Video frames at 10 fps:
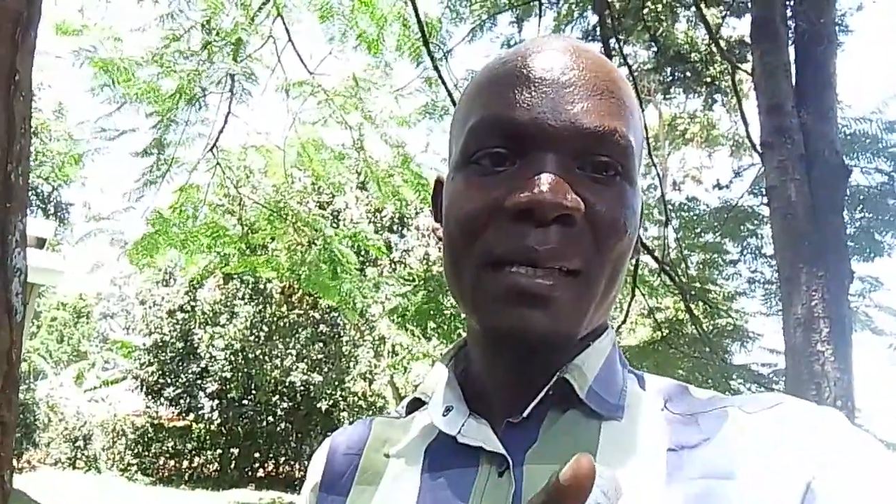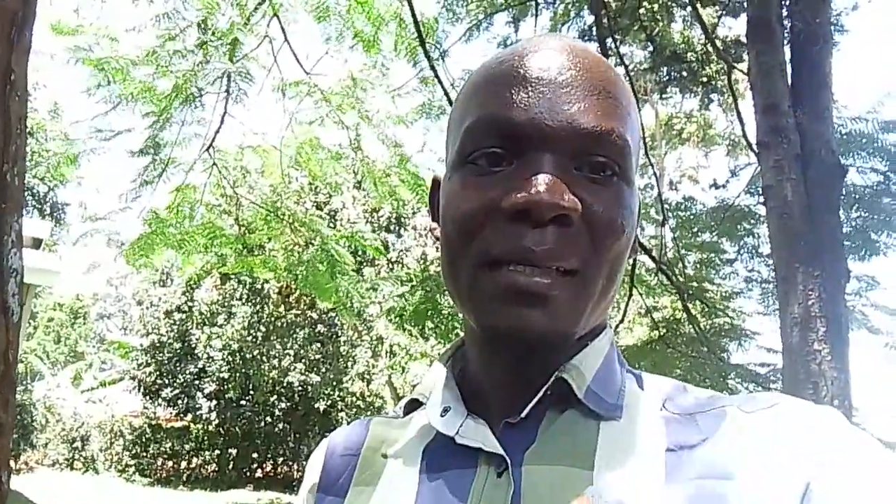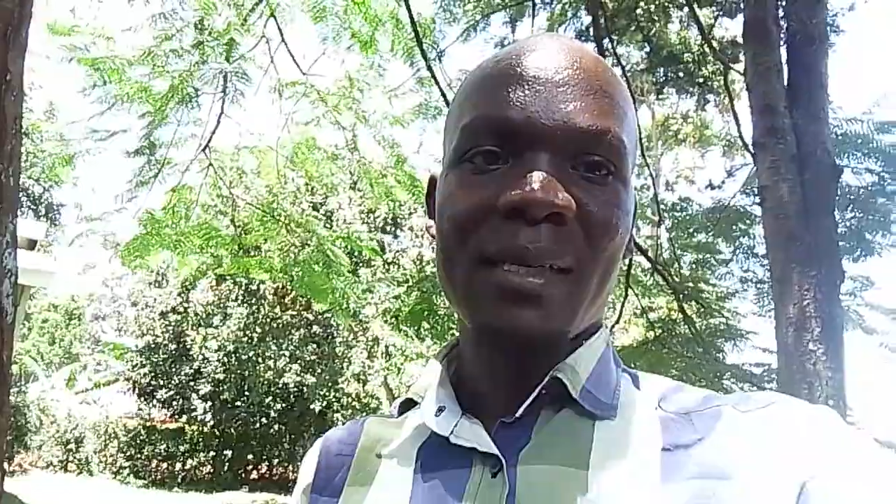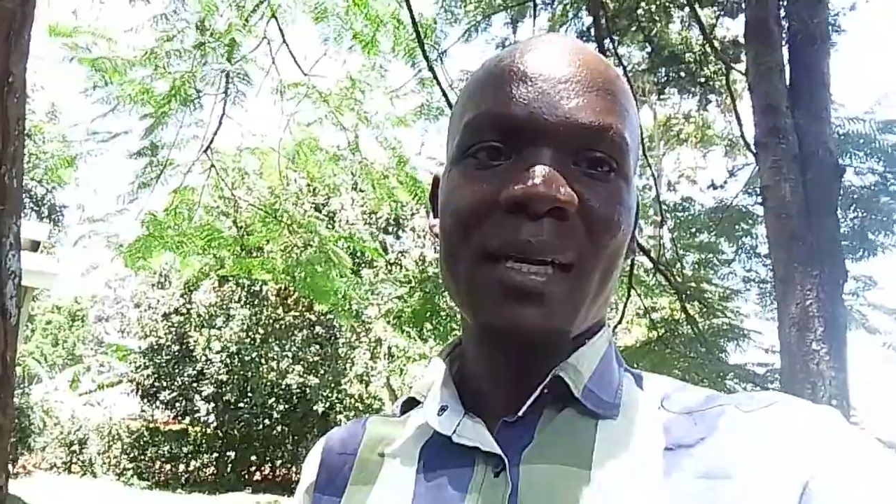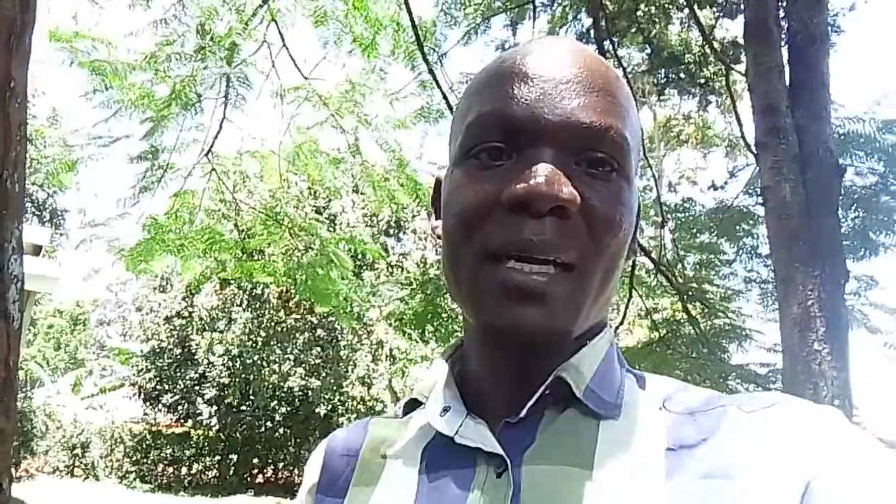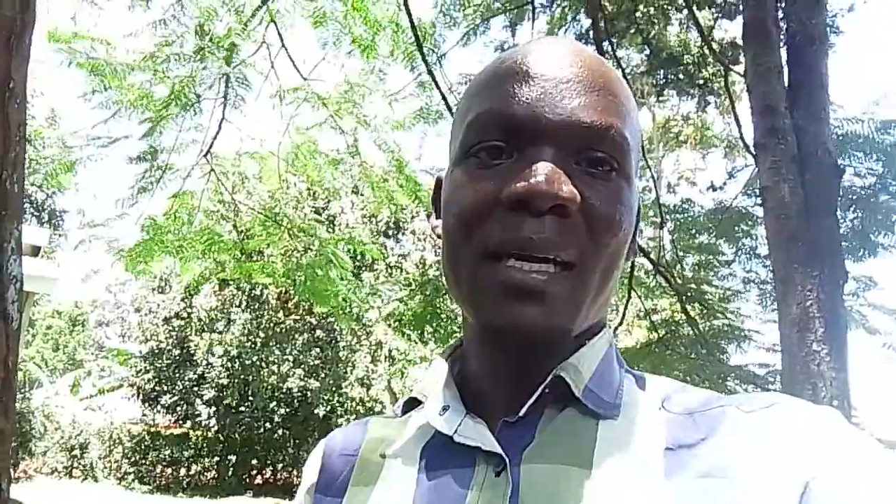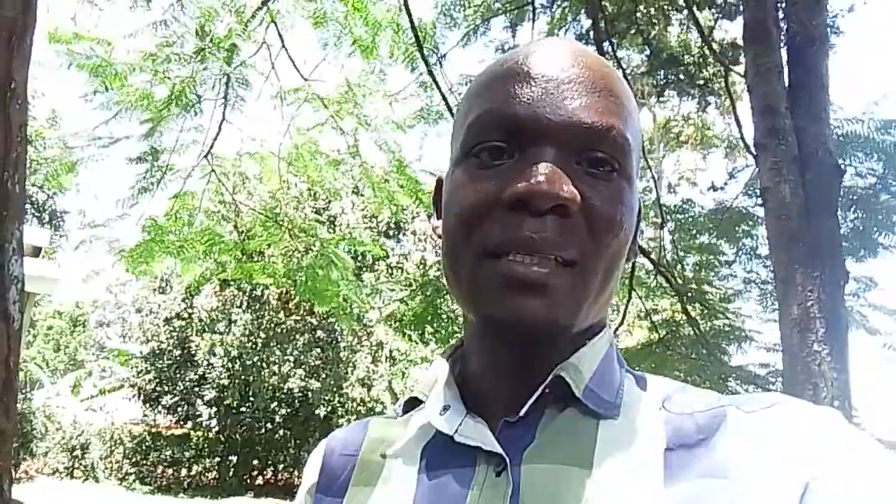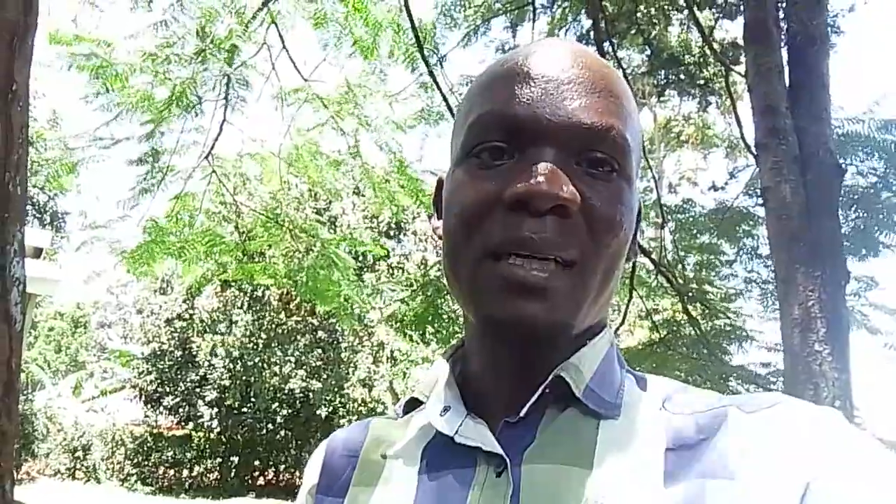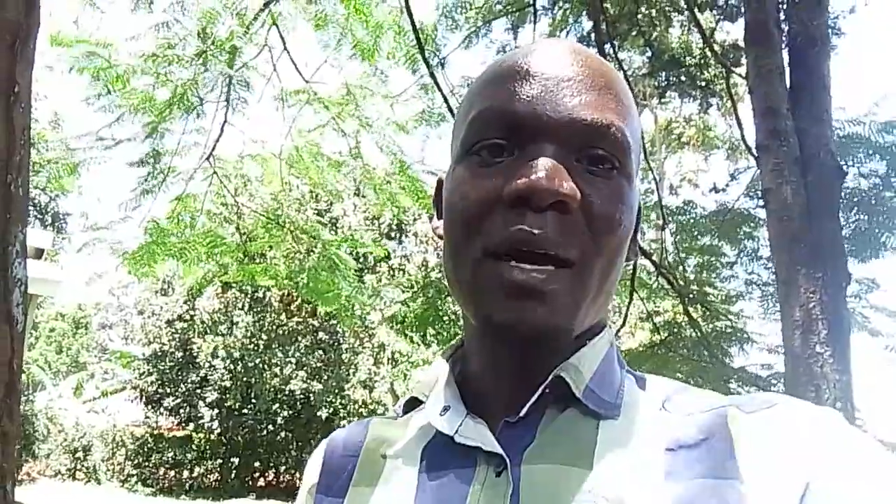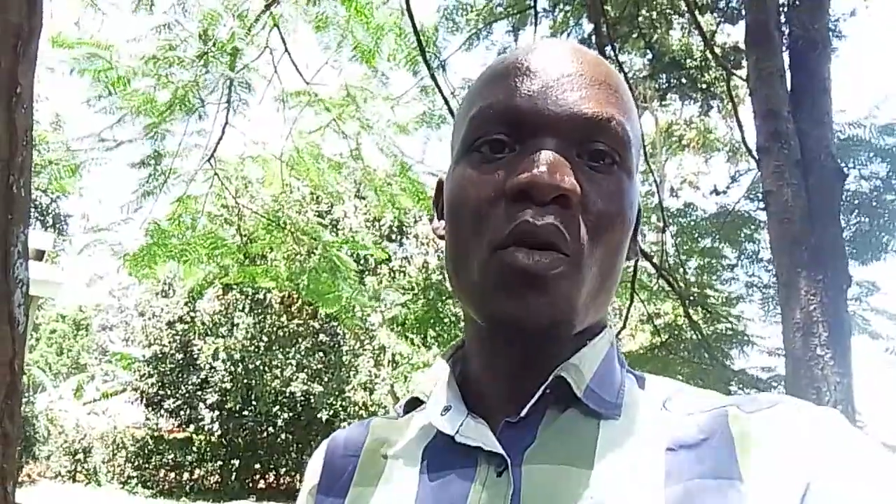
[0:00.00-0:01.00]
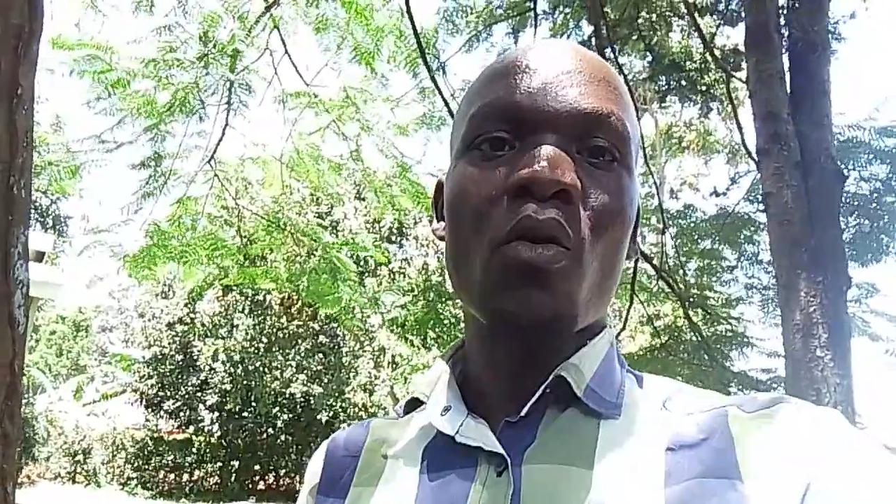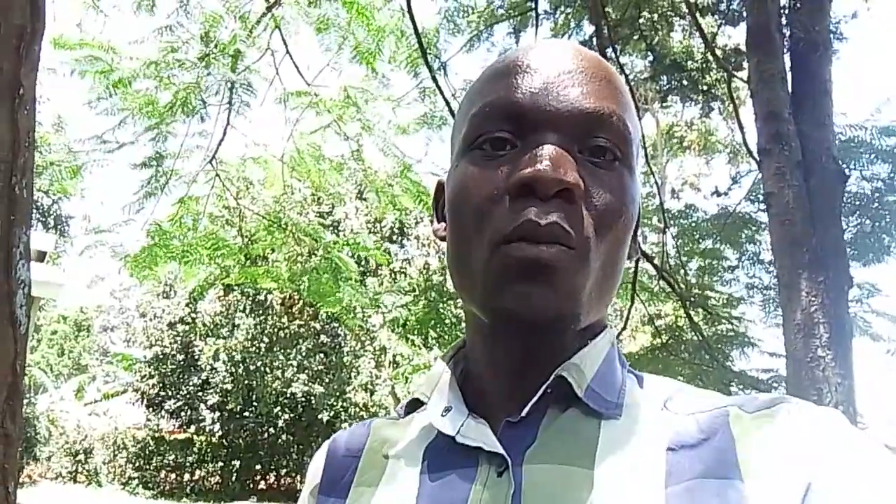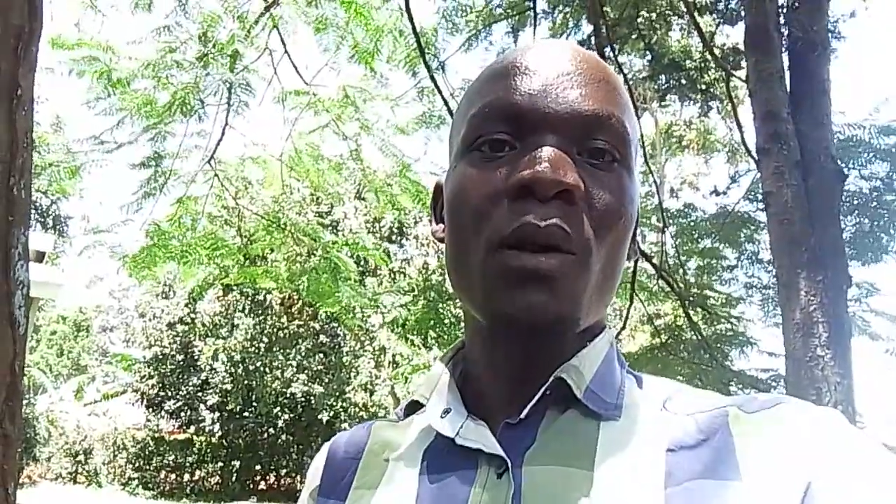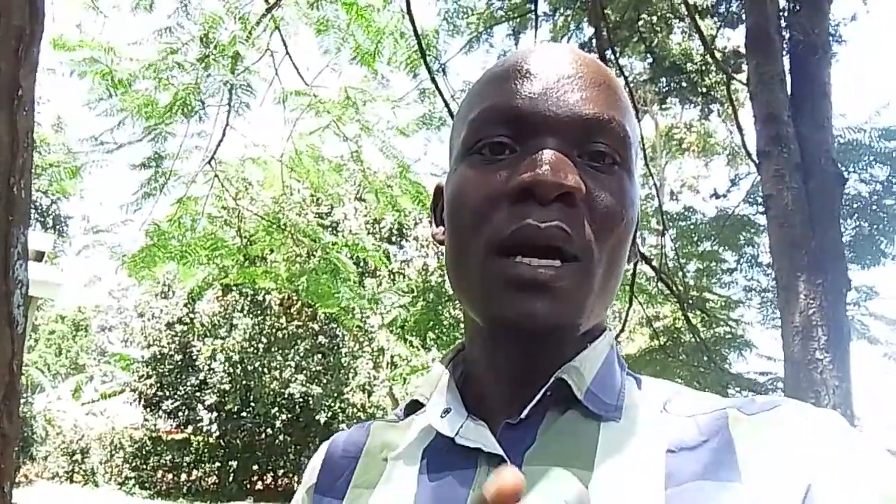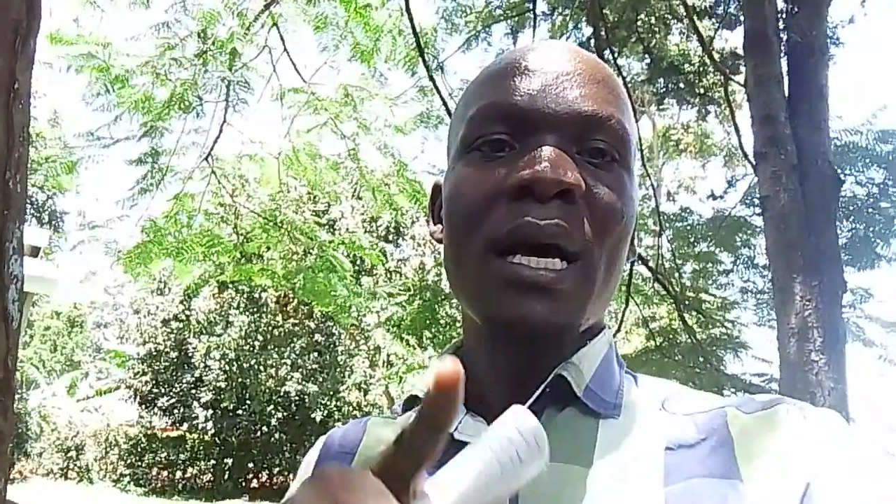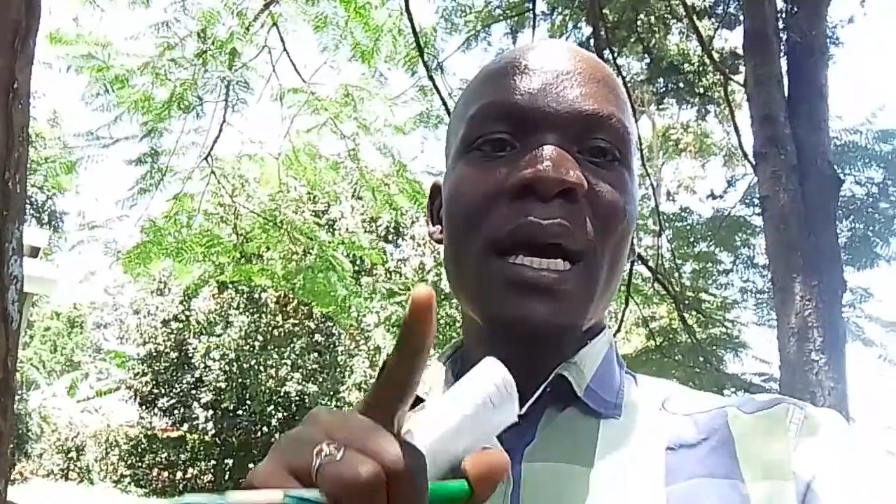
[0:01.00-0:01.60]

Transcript: aunt here at her home,